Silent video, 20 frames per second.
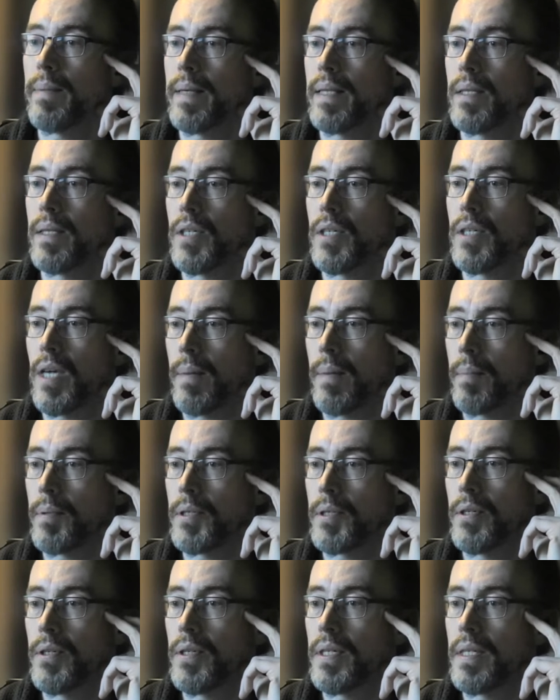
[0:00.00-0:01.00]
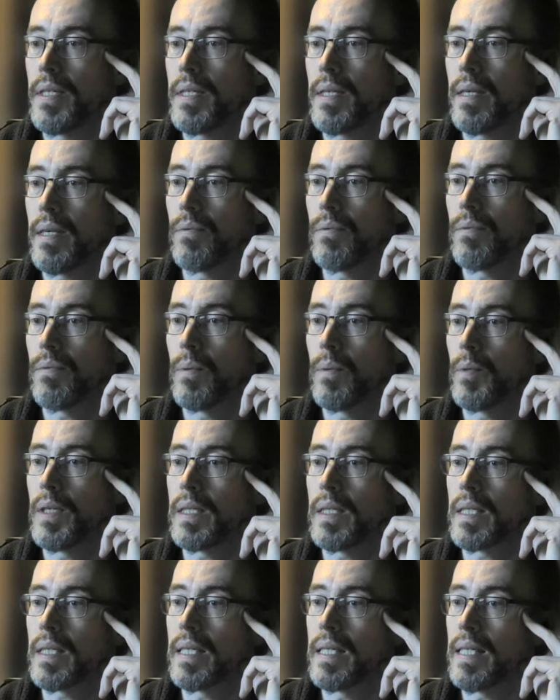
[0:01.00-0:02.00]
Next question from
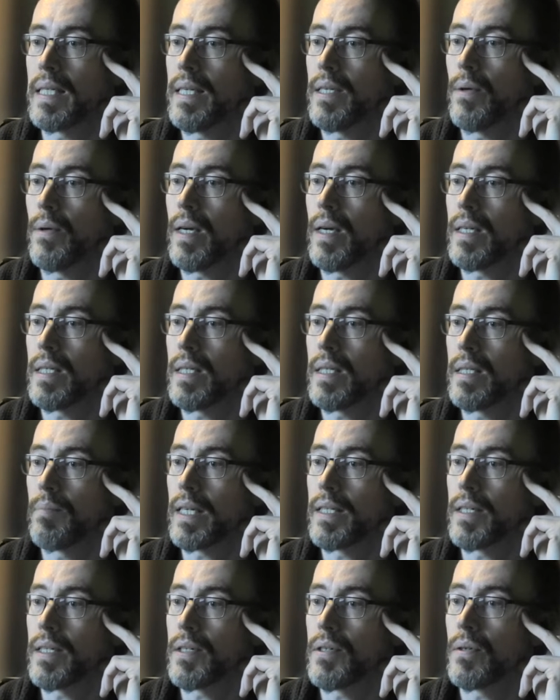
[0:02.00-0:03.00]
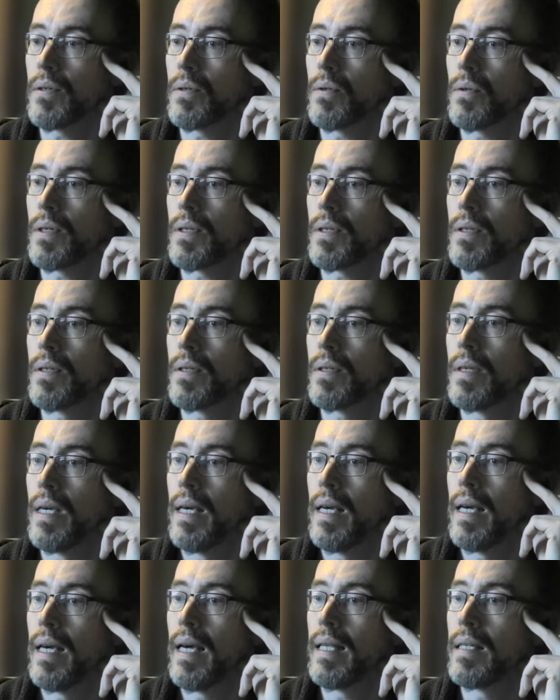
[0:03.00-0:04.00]
Charlotte. Could you please speak about the
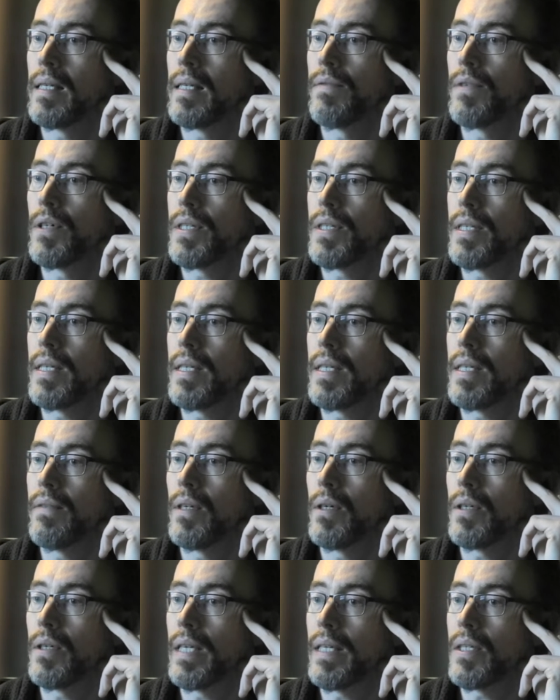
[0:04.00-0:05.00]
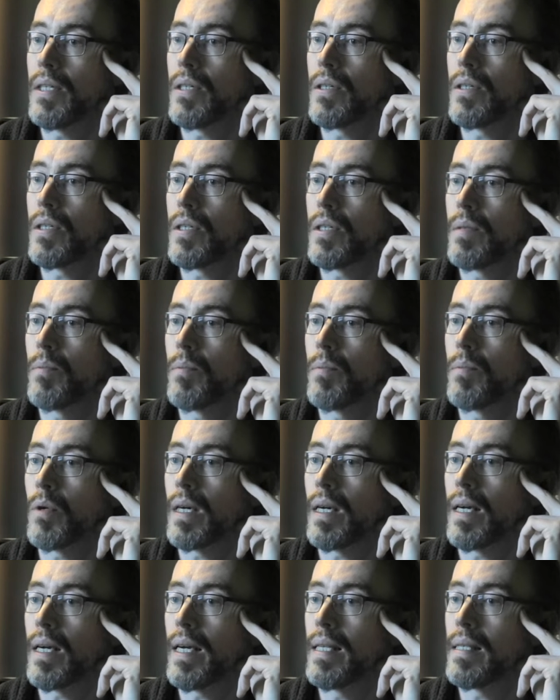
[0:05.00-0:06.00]
job opportunities when we continue
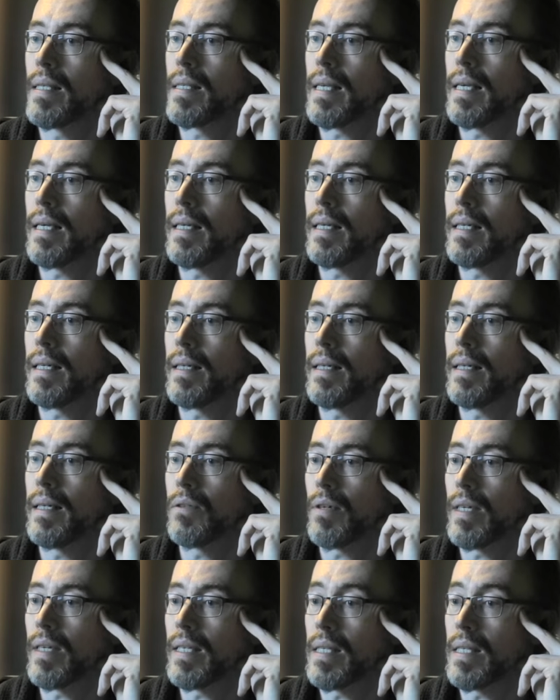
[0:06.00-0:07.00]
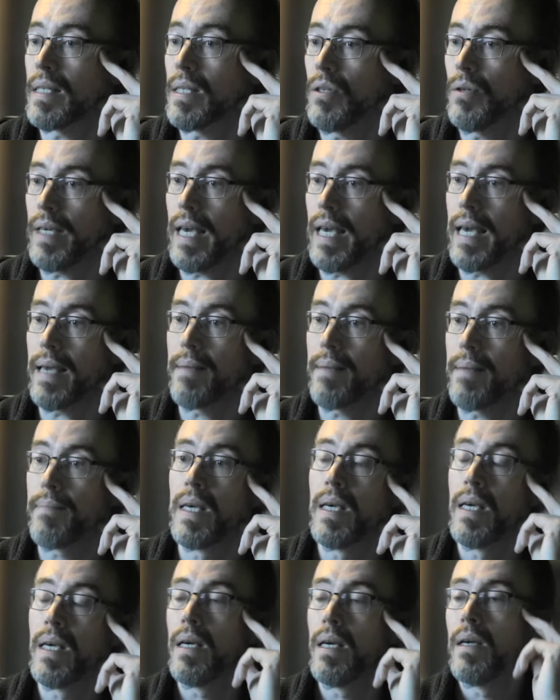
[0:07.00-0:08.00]
onto the practitioner course and the
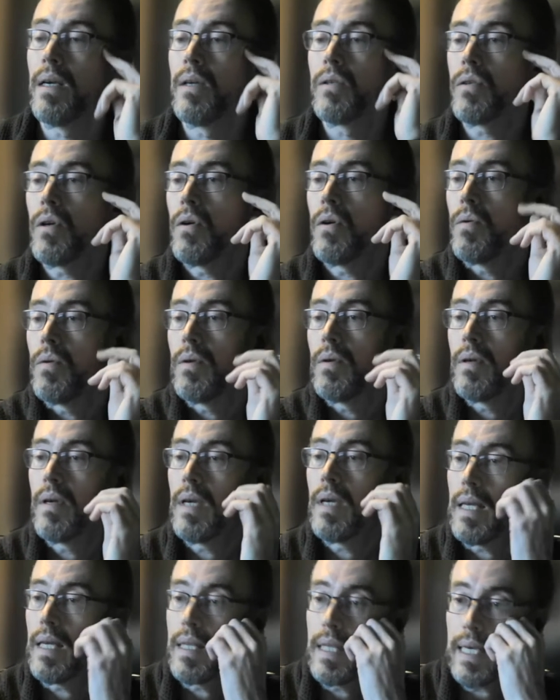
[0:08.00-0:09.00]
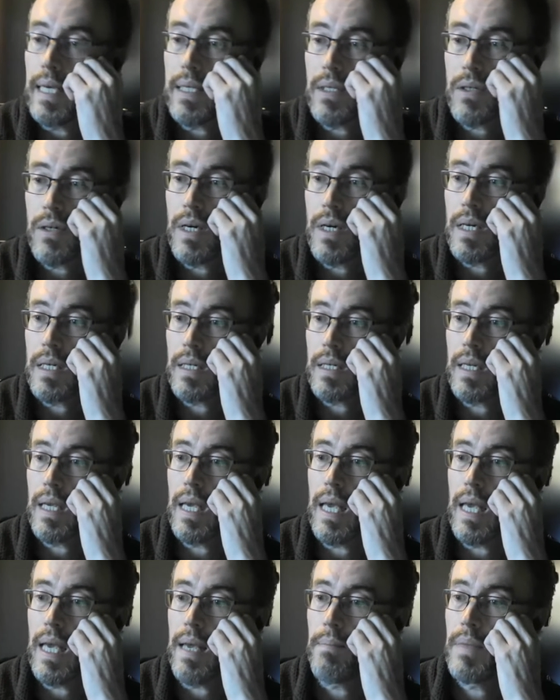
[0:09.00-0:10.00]
diversity of locations for clients in
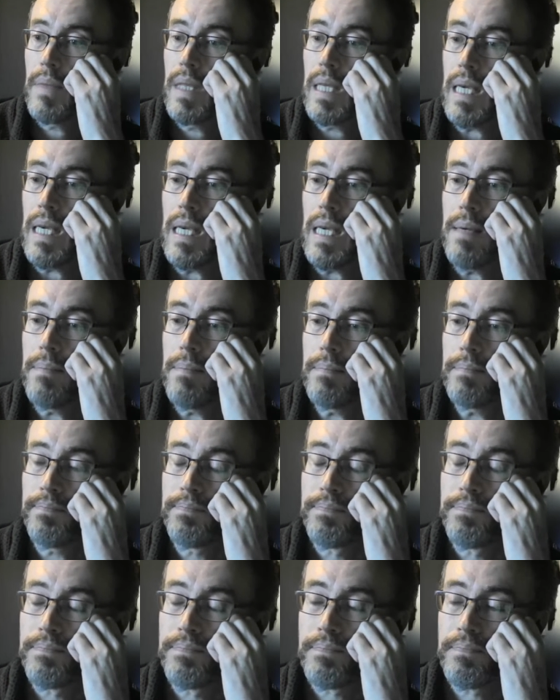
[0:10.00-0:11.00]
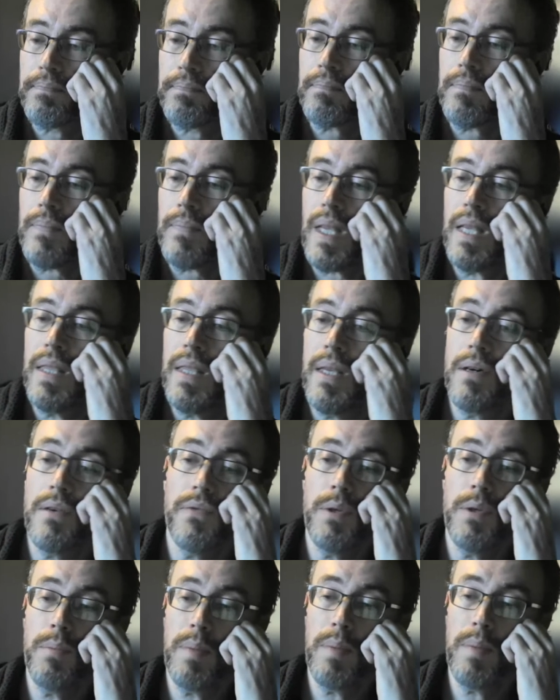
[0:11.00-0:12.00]
clinical trials in the UK?
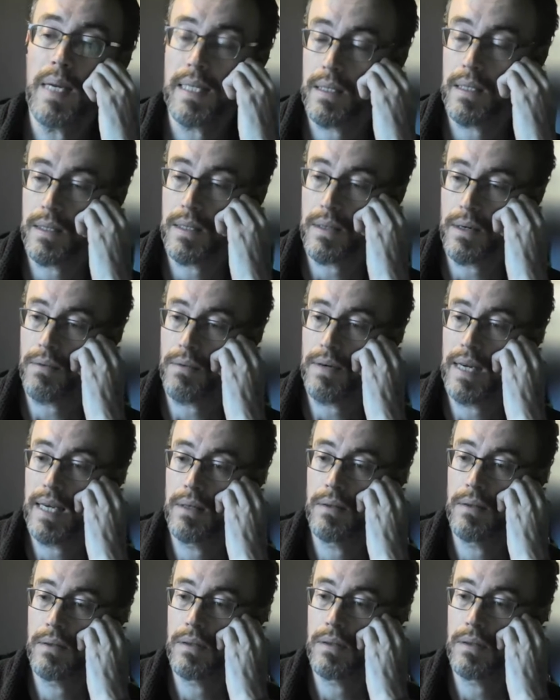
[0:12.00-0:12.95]
So thanks, Charles.